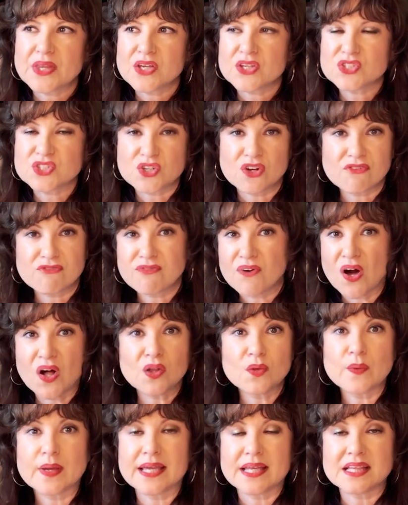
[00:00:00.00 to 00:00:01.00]
start
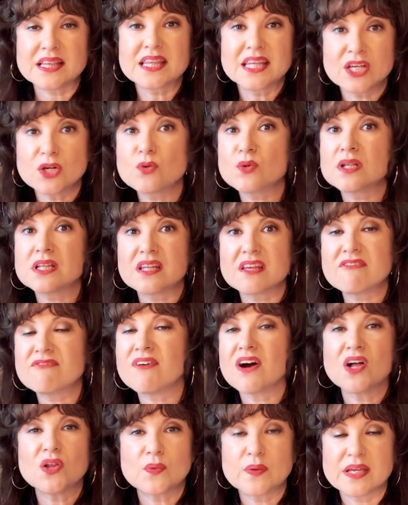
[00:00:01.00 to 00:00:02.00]
following, literally
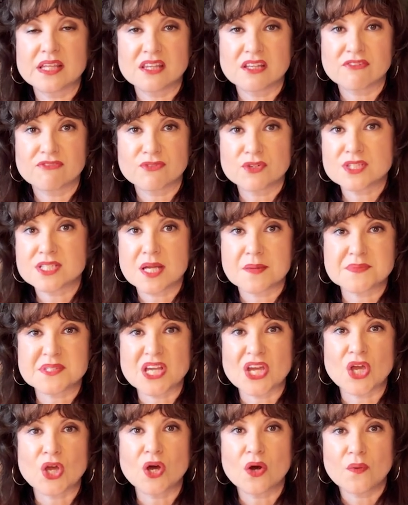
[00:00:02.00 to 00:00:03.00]
following in their footsteps
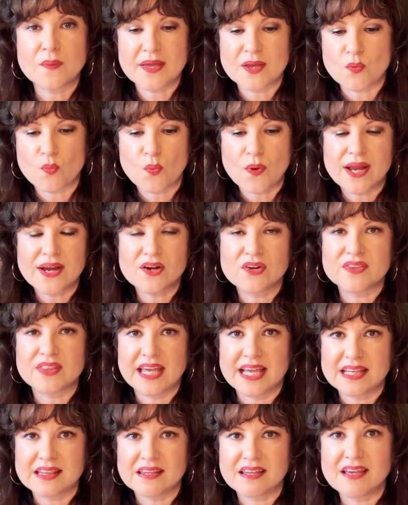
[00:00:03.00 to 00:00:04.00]
and going where
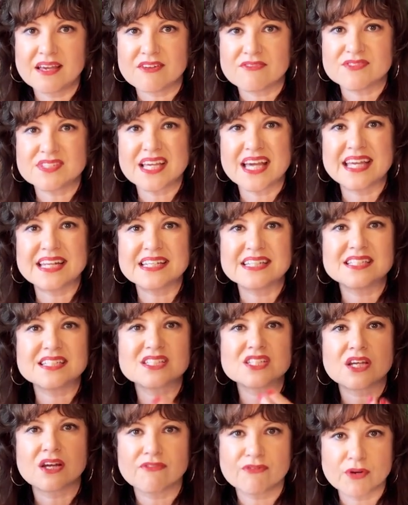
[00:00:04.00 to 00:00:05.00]
they lived and
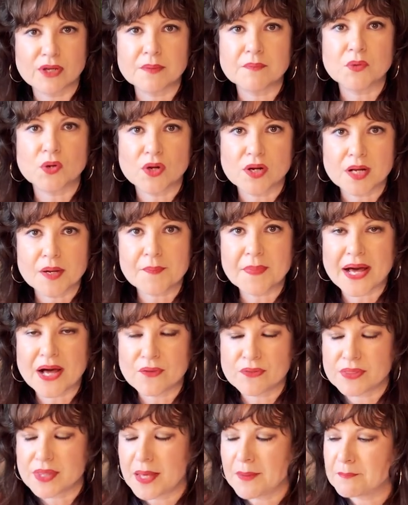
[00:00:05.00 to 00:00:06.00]
discovering more
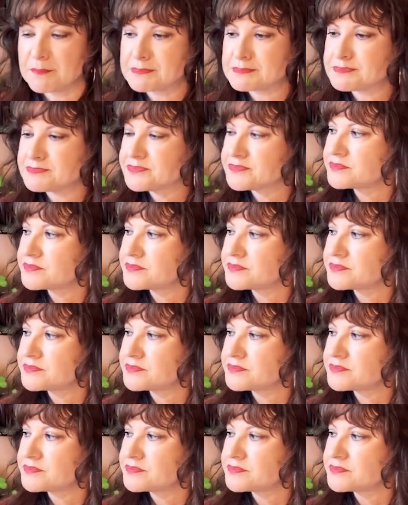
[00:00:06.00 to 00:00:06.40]
about them.